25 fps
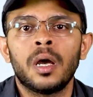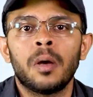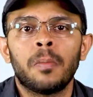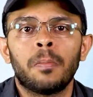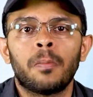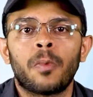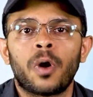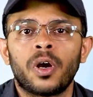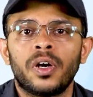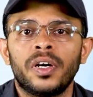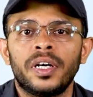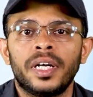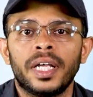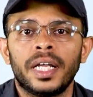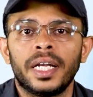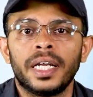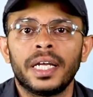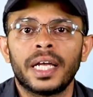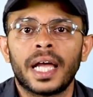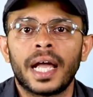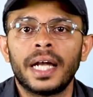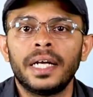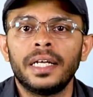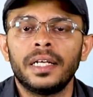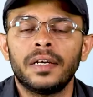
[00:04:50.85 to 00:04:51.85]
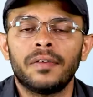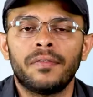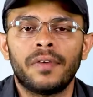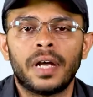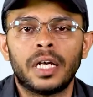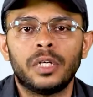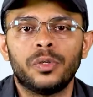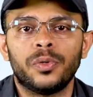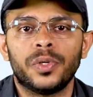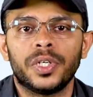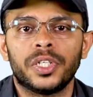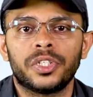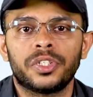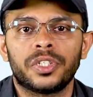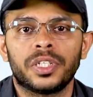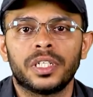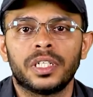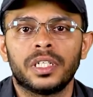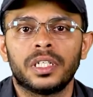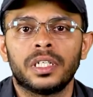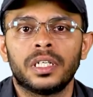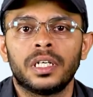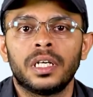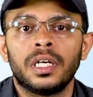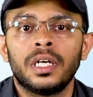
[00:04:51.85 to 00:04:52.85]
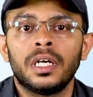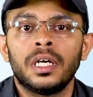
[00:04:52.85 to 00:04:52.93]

monitoring and evaluation.